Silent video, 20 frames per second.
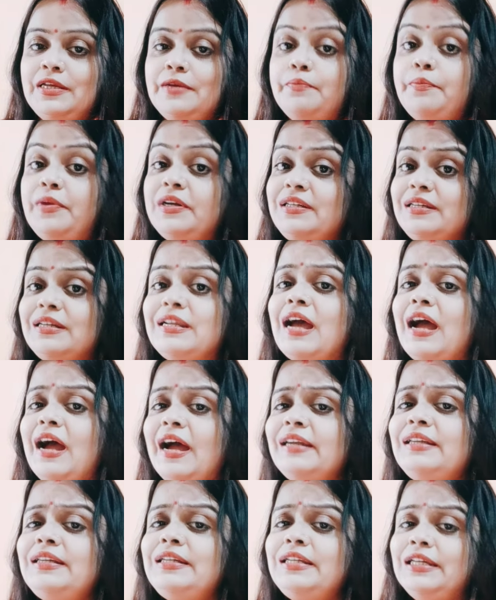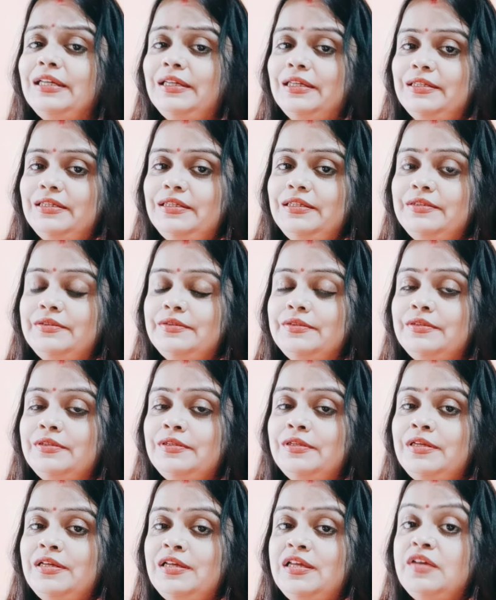But that day,
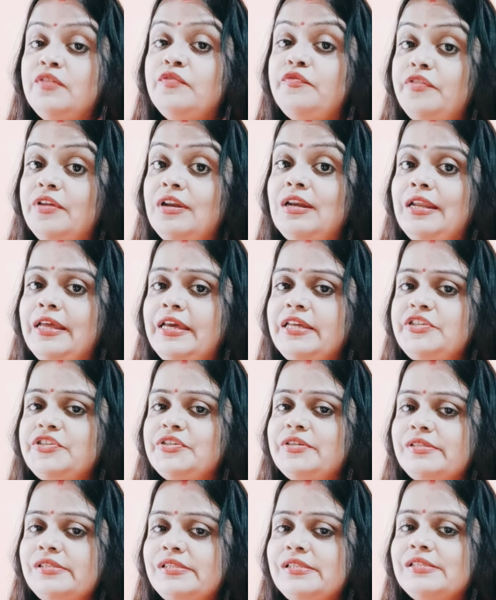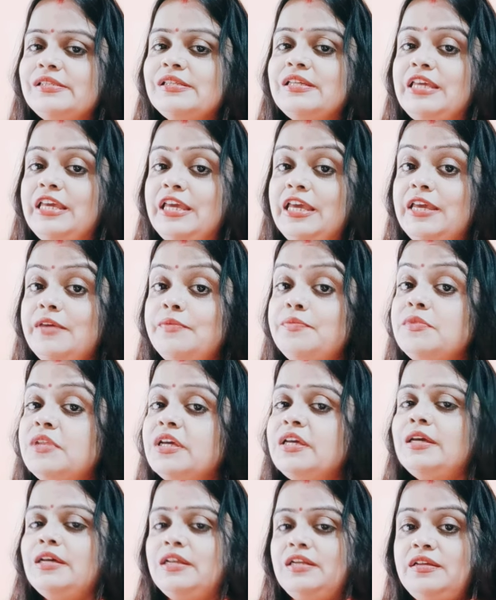villagers came
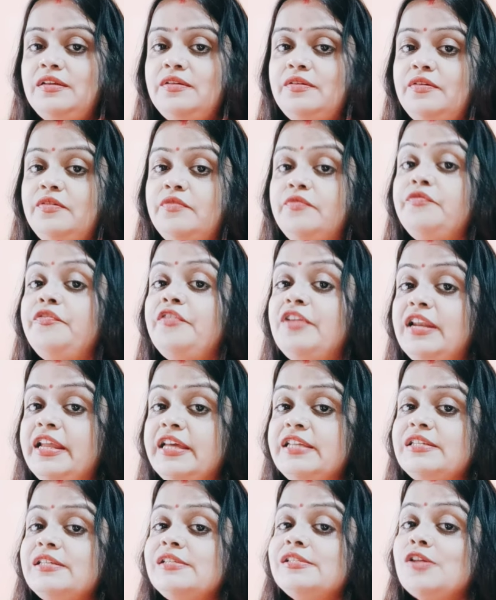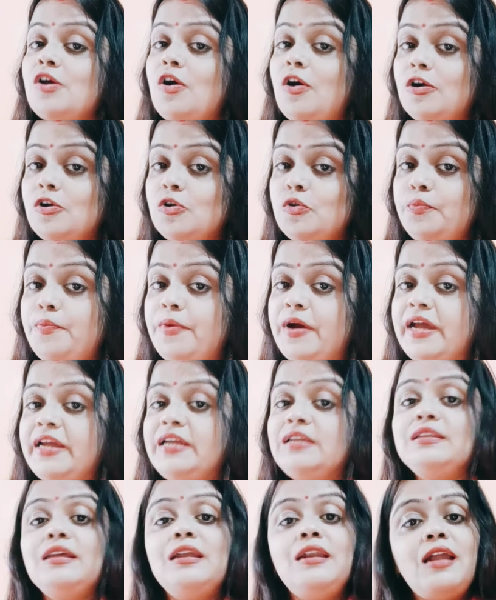there. Villagers
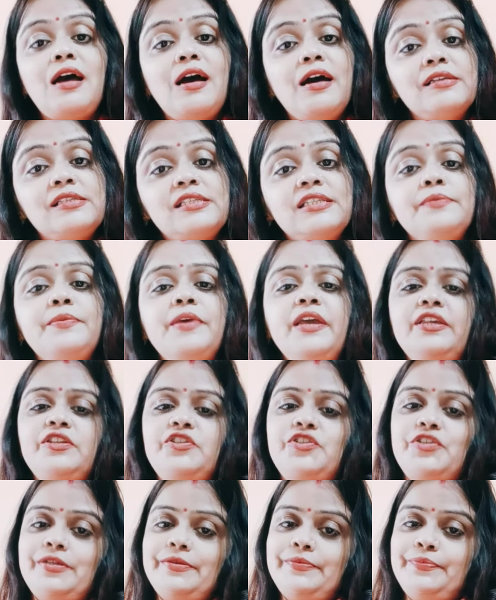occupied the last bench.